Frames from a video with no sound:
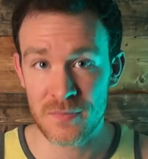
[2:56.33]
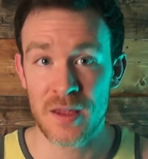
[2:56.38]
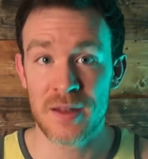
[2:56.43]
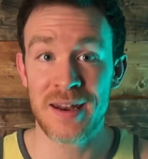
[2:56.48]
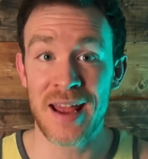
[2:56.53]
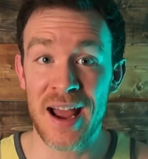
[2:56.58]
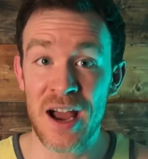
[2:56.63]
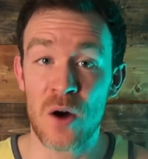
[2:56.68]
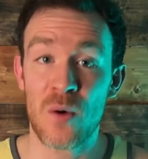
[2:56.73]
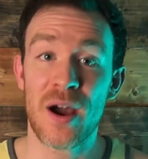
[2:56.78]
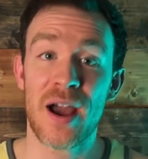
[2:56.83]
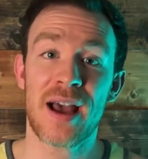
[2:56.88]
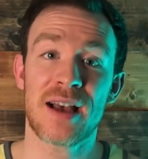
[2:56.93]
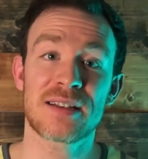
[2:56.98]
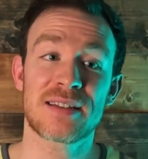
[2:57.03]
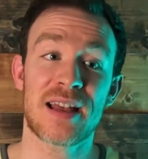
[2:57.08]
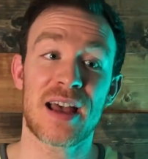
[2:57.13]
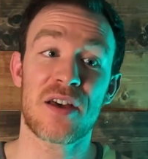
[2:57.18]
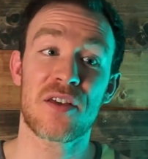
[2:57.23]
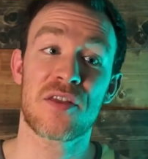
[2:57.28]
Now,
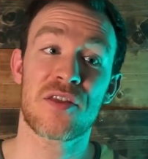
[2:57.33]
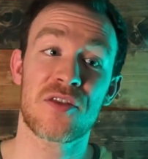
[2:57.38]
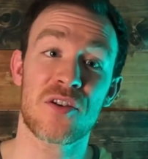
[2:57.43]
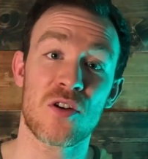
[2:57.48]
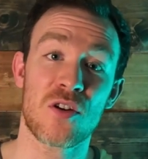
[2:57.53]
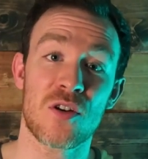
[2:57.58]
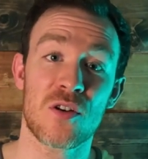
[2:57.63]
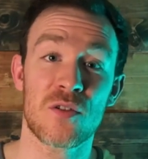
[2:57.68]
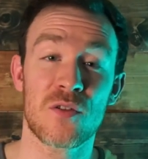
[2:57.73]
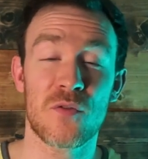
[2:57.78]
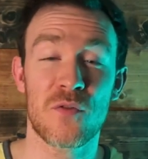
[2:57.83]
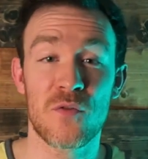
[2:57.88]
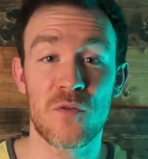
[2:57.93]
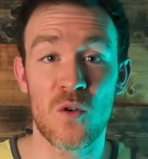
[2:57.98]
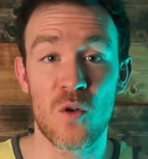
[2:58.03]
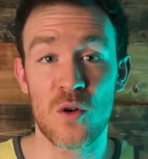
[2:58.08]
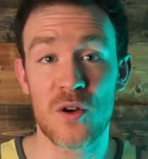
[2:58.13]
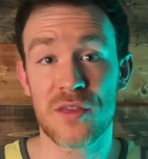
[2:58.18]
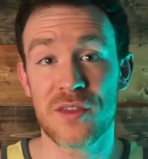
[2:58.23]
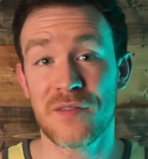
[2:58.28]
as that third,
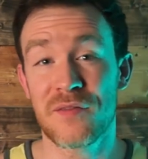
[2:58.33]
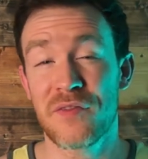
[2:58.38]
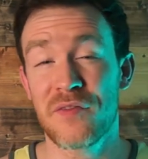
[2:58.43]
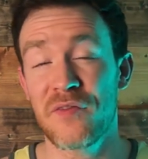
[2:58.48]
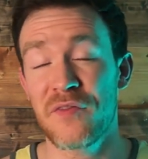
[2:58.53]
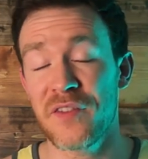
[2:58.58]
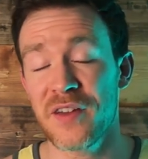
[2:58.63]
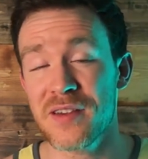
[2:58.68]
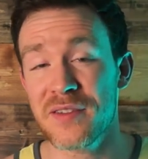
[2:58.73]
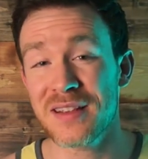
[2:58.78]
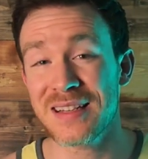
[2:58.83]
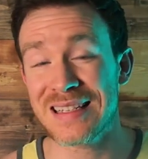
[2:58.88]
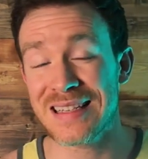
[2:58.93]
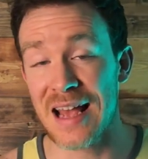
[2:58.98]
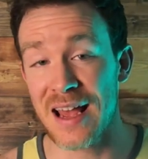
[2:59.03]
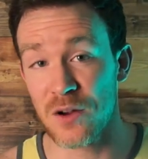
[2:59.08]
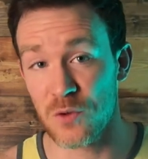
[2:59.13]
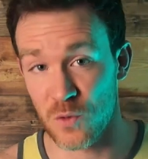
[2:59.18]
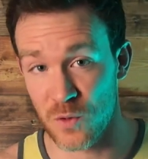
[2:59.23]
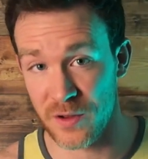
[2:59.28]
fourth, and fifth
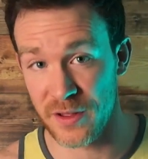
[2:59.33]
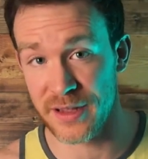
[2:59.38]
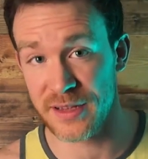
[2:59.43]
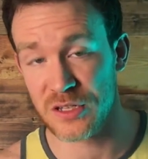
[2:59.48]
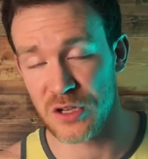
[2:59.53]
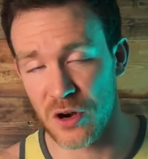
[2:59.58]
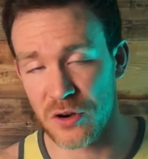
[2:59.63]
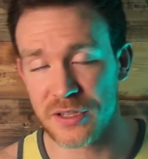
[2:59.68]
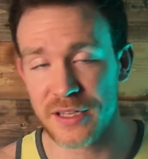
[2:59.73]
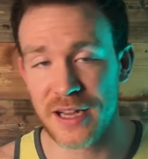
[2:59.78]
set really starts